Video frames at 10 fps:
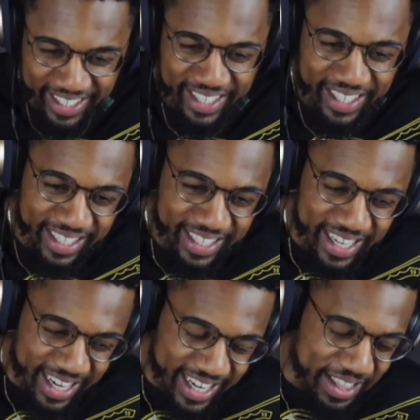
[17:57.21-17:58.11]

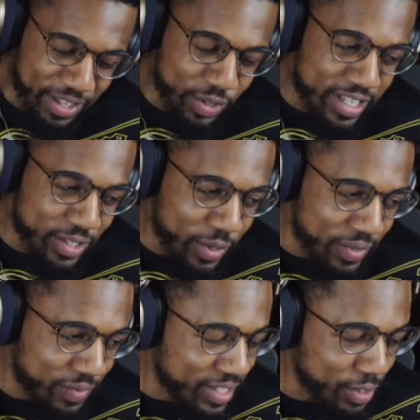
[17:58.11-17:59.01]
Yeah, and
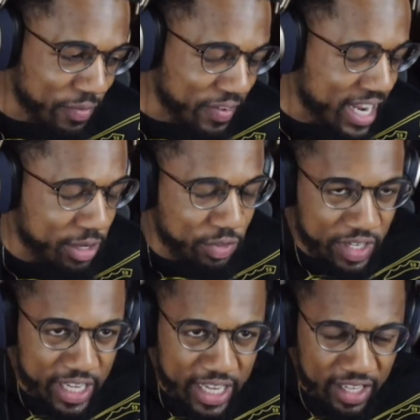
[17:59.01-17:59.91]
it's so funny. I was
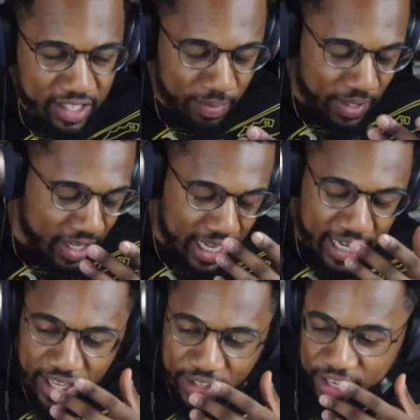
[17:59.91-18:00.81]
reading something online
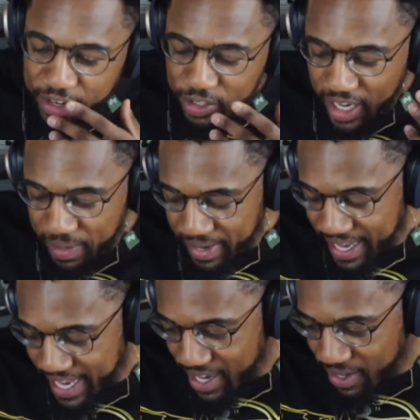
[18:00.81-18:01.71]
the other day and talk about
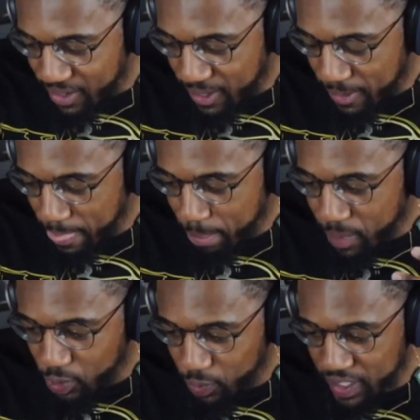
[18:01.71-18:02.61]
how
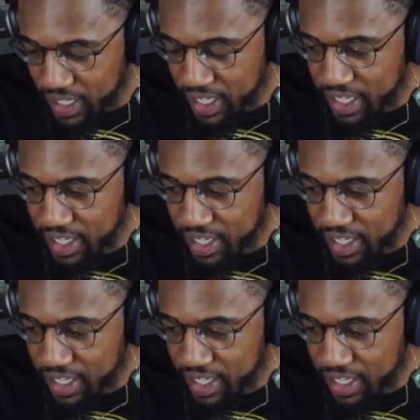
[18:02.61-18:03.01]
much we